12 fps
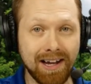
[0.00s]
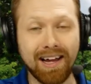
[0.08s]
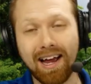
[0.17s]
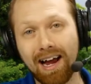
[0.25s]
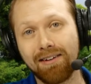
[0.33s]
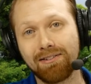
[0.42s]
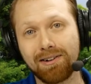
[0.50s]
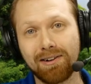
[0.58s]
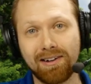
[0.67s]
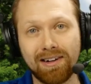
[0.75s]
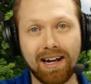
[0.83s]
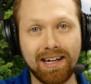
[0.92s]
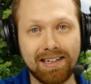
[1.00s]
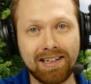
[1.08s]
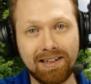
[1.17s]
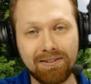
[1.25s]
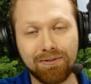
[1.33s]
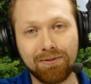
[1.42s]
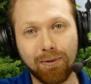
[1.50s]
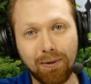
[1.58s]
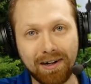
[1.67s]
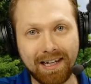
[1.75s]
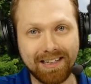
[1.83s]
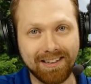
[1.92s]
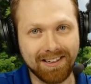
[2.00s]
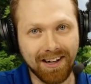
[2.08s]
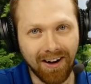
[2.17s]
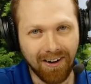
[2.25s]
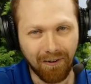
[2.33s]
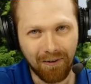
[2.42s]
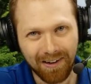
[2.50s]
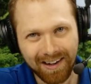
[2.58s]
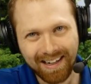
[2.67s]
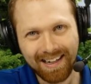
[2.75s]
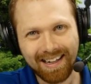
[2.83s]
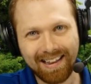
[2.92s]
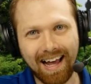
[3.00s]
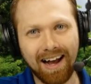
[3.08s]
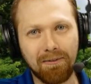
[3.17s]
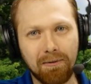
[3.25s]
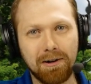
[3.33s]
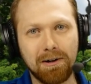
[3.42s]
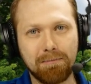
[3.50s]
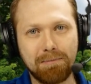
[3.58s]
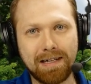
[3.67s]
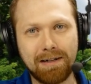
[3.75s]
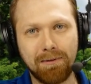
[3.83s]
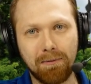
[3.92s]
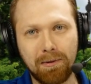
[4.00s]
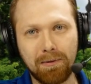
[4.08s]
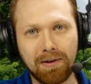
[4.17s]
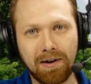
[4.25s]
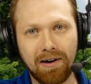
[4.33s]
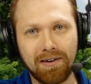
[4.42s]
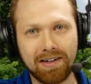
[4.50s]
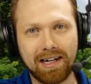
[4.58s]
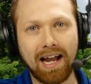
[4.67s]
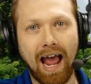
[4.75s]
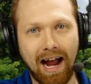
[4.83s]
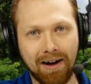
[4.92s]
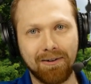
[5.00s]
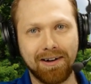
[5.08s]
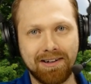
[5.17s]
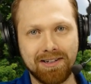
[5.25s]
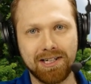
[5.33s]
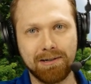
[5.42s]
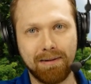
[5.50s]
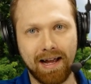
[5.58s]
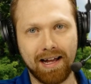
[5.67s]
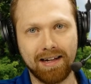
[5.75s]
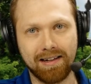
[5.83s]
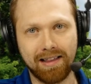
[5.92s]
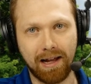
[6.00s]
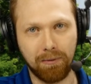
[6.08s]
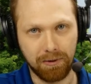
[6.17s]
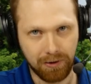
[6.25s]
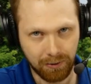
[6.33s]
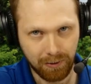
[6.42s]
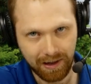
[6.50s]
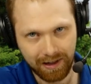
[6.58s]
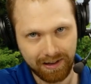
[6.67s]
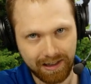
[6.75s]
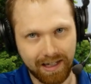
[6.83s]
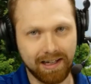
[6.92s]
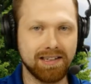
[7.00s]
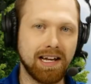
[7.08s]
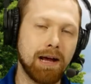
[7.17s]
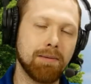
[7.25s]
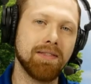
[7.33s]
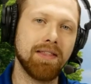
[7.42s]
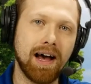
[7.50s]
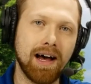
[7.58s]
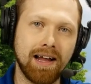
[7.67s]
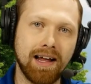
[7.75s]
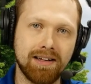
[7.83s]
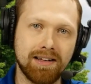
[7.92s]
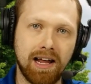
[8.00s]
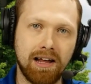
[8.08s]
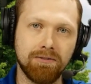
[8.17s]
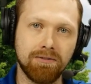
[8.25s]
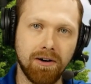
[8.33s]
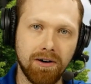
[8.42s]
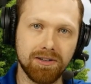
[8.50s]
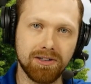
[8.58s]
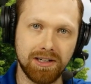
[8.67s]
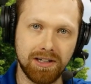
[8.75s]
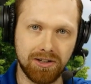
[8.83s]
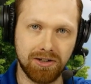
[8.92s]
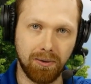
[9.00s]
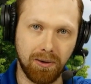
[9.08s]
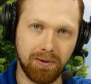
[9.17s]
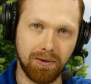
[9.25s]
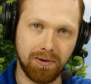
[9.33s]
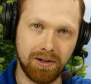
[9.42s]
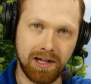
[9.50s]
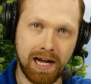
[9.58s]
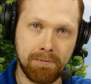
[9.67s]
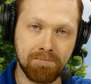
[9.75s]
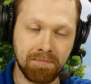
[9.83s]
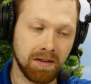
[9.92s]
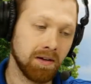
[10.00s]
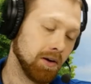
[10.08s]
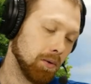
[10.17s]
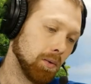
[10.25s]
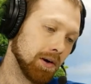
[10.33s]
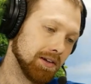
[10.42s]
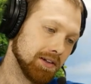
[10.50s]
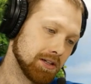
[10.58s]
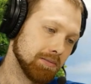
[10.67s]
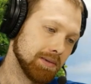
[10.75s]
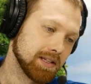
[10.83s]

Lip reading: after 1940. So that would be what we would call an anachronism, and they would critically examine that as a false historical claim. Wouldn't dismiss